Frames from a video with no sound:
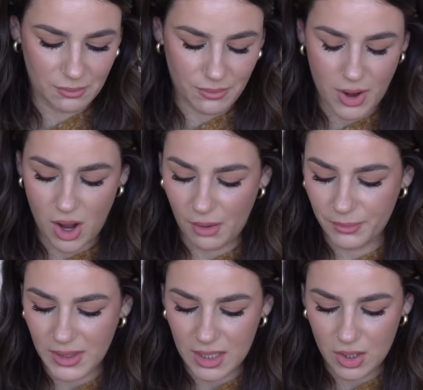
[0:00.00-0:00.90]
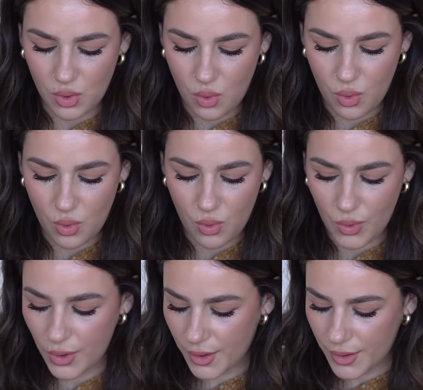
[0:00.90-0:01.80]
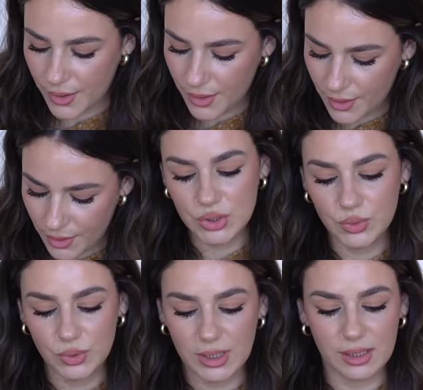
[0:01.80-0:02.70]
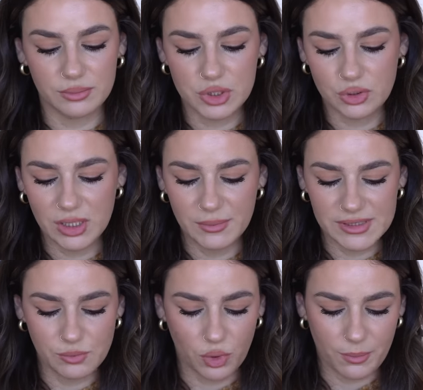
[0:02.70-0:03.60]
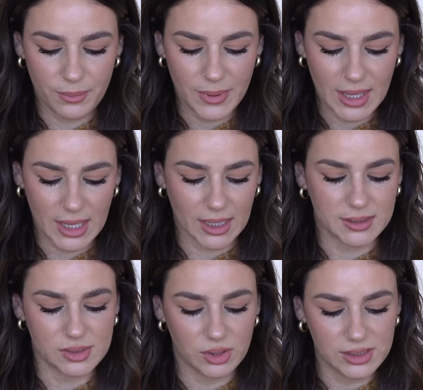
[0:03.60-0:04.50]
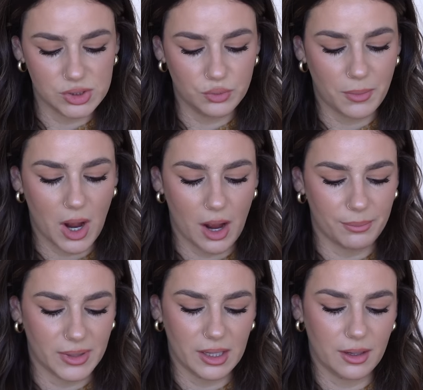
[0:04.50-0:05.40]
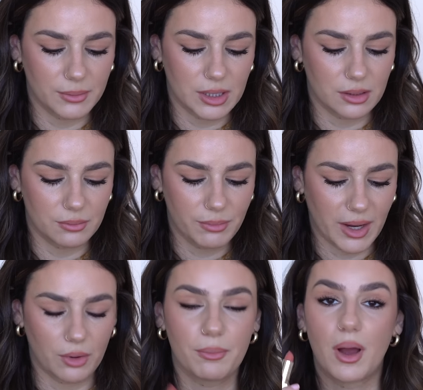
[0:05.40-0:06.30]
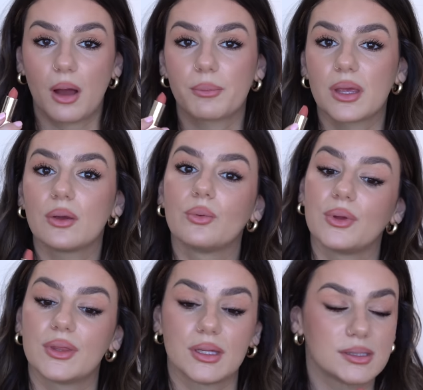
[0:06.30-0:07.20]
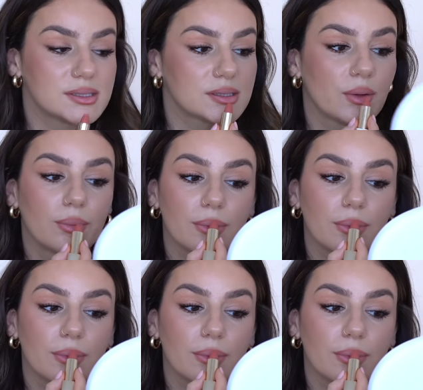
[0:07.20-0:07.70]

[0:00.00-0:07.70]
Poppy or Tulip. Tulip is more pink, so let's do Poppy. I'm gonna pair Poppy with this.